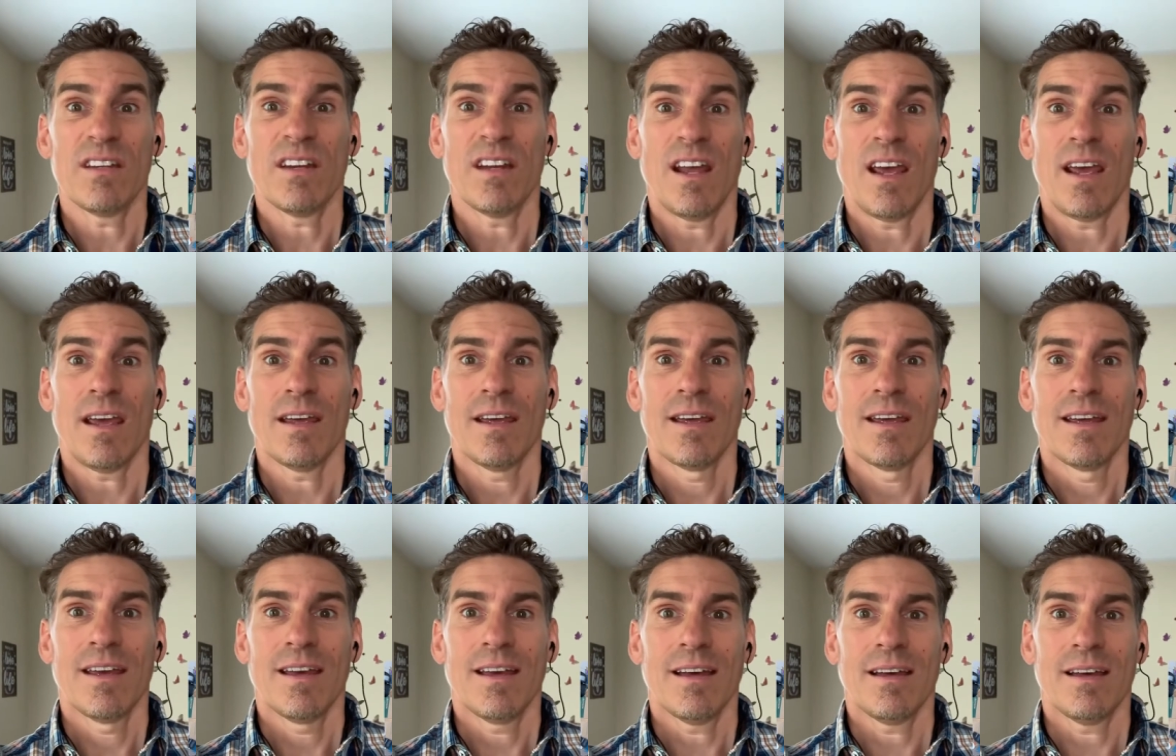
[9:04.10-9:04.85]
today.
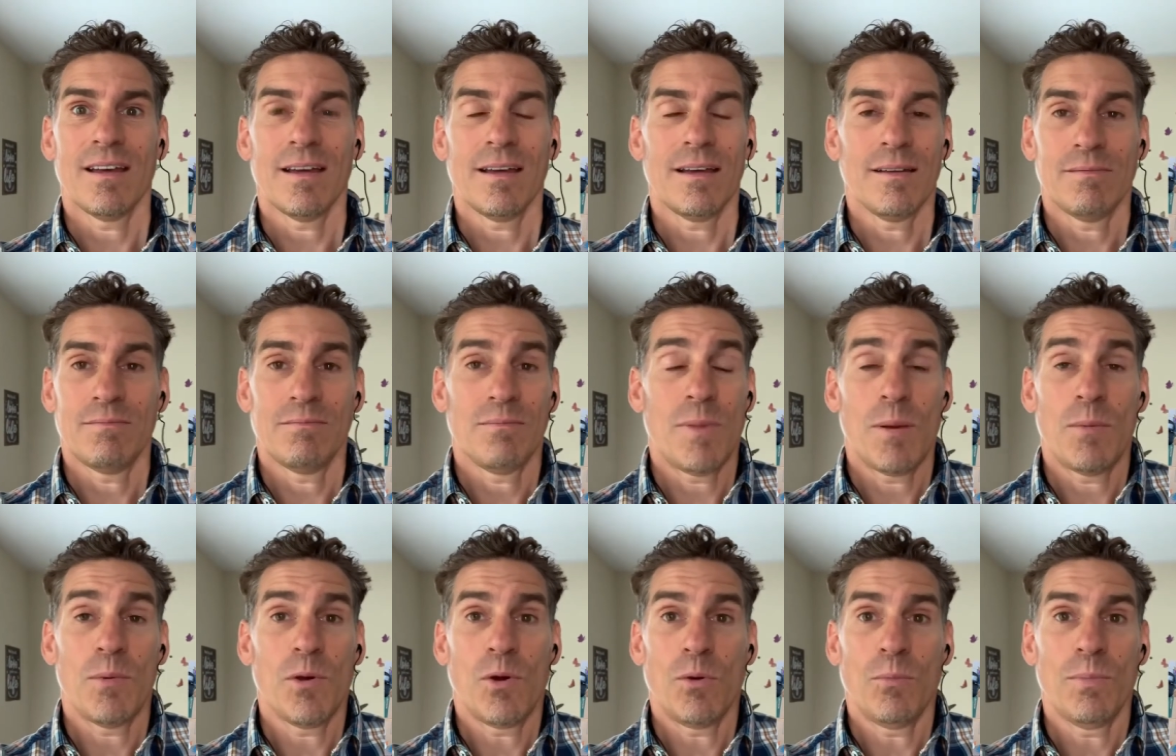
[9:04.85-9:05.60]
Uh,
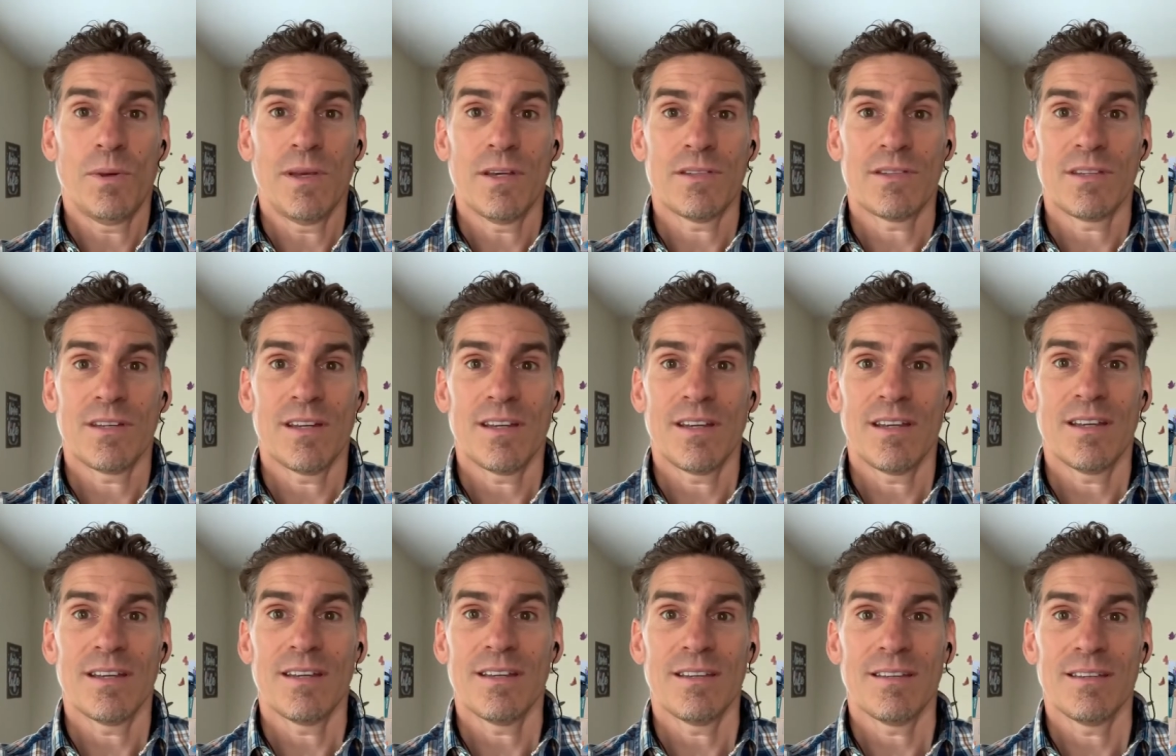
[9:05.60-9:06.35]
maybe
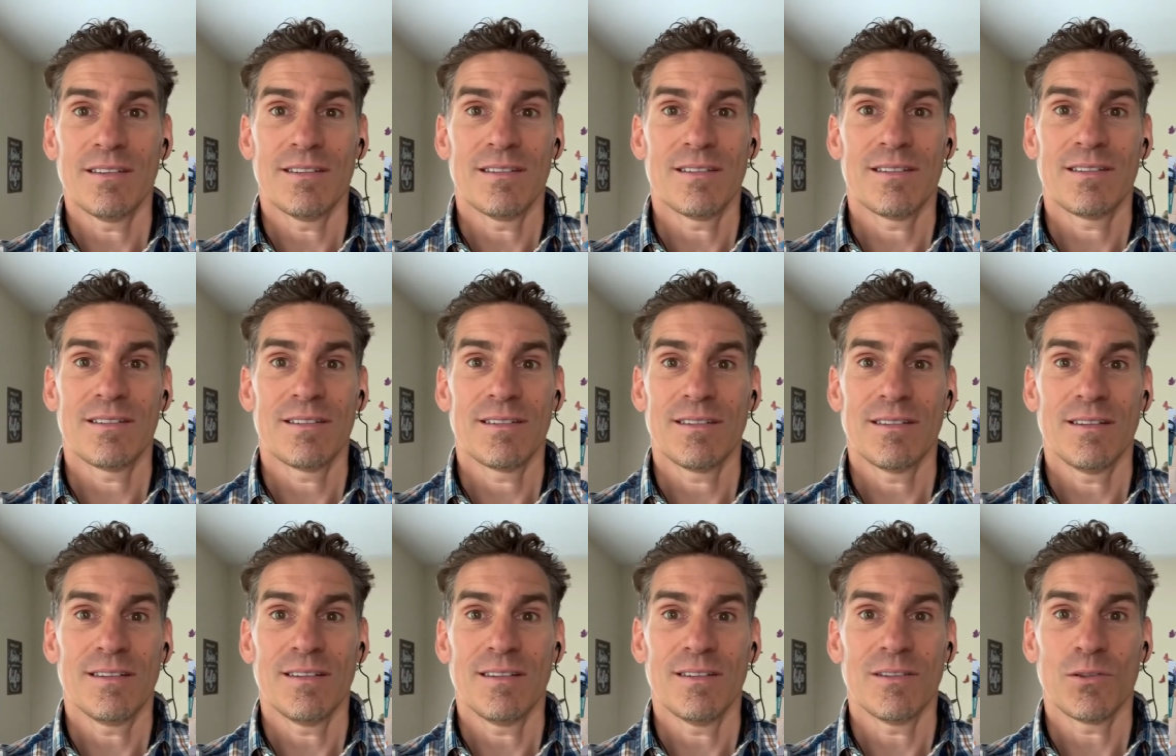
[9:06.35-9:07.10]
obesity
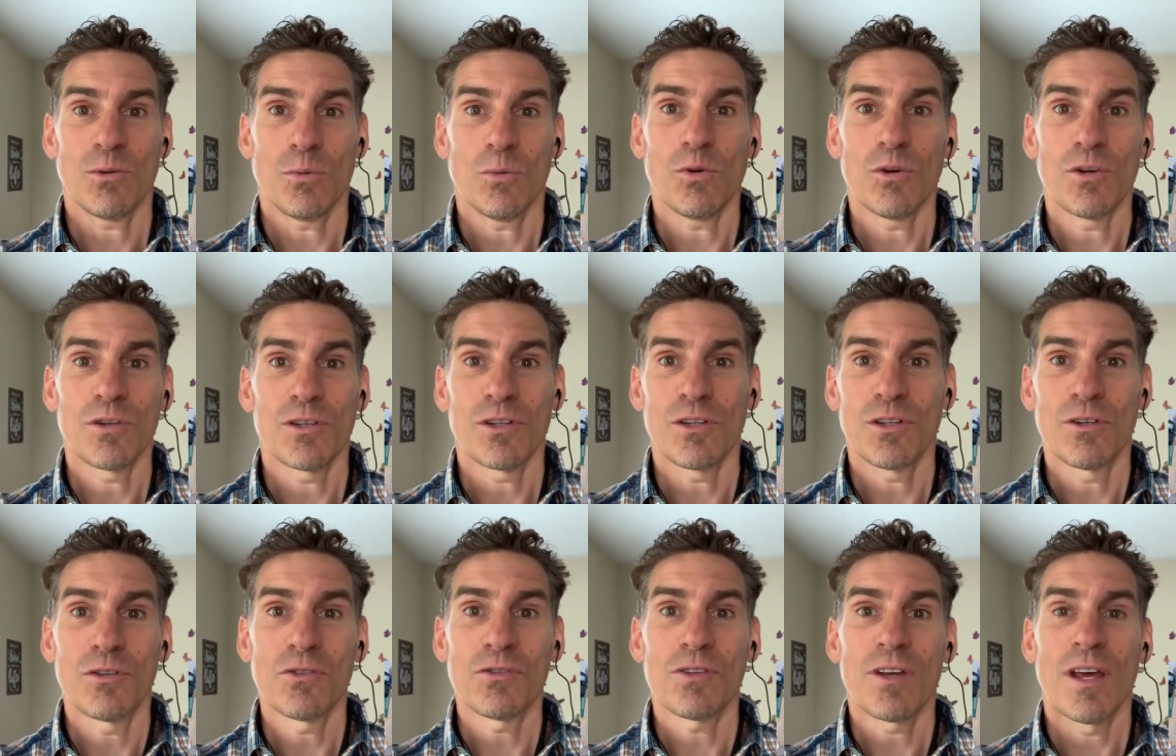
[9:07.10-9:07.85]
is is the word to
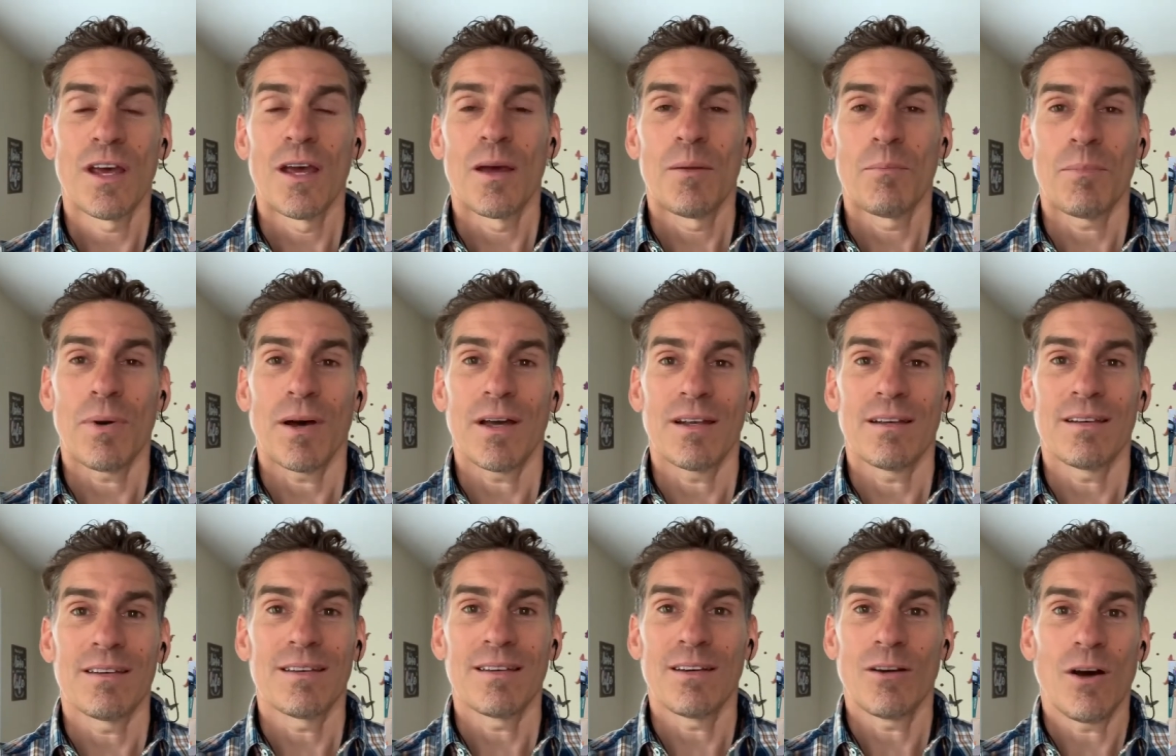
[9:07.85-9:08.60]
use,
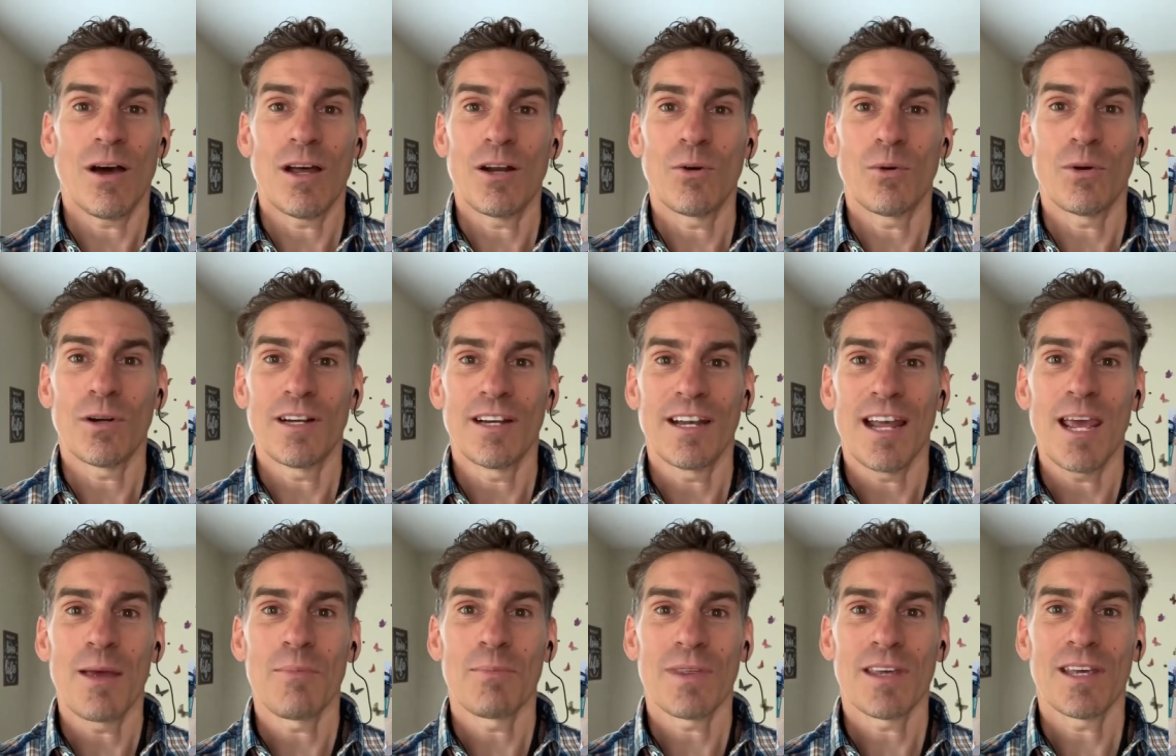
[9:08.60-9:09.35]
but you know I don't want to
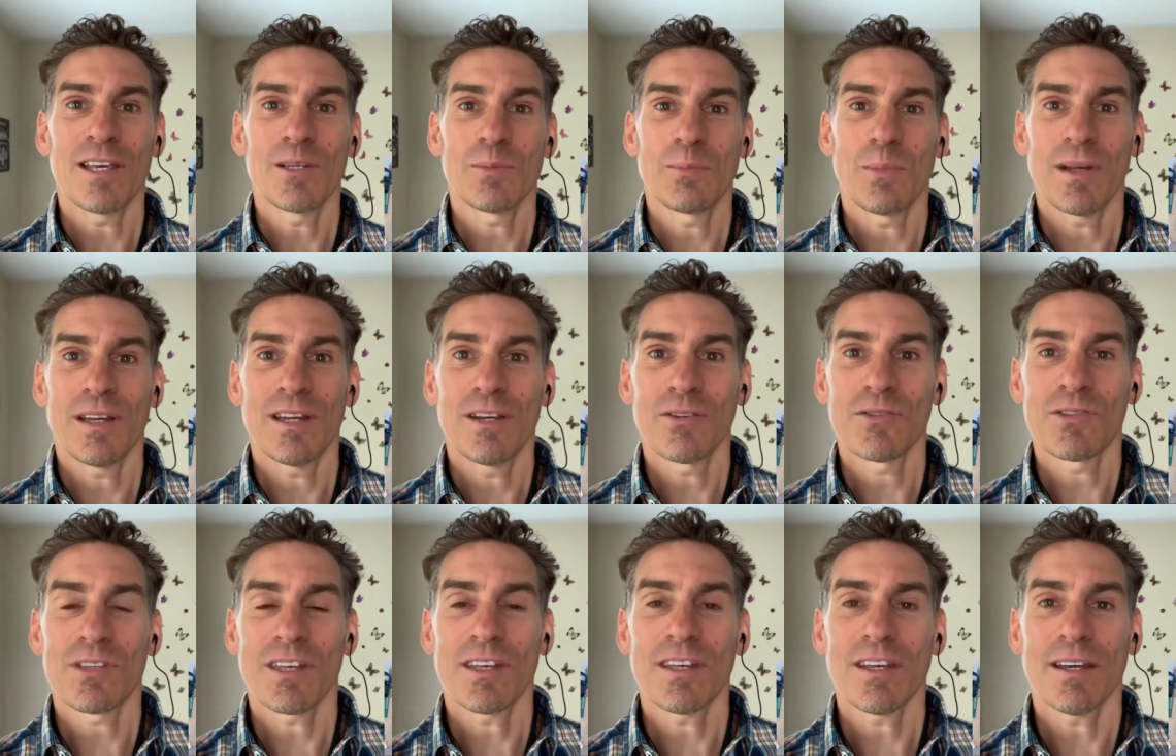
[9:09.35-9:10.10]
name things. But
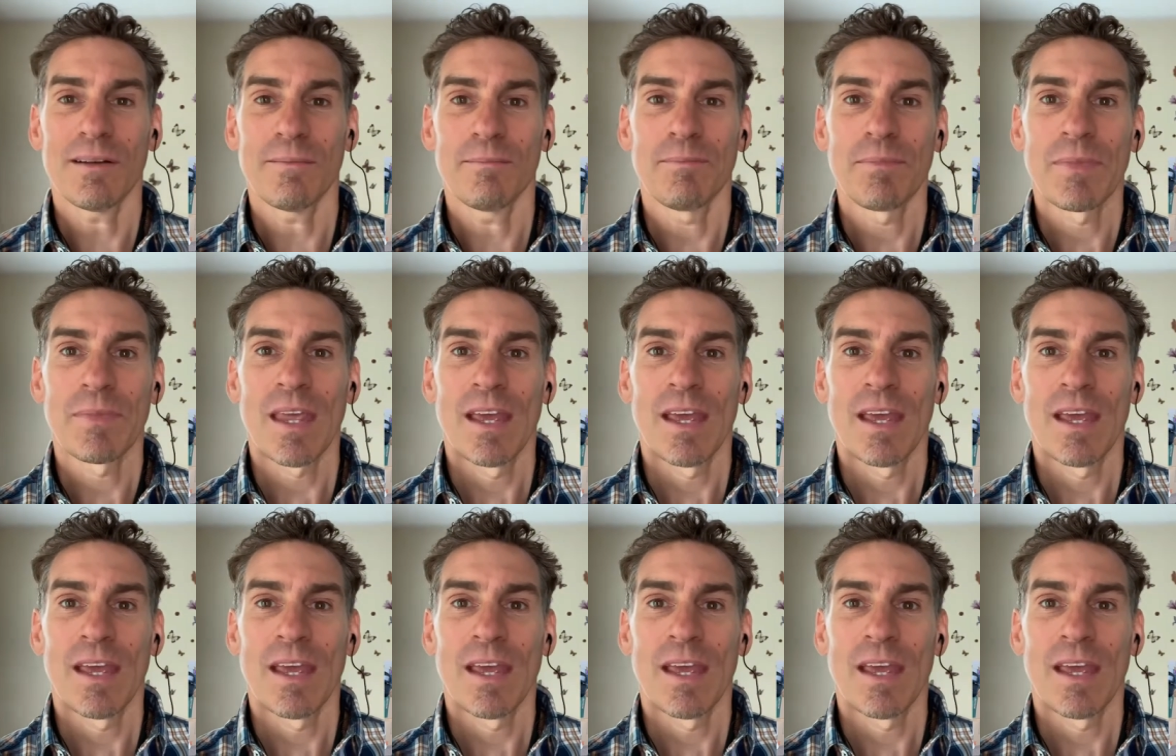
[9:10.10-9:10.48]
here's the thing: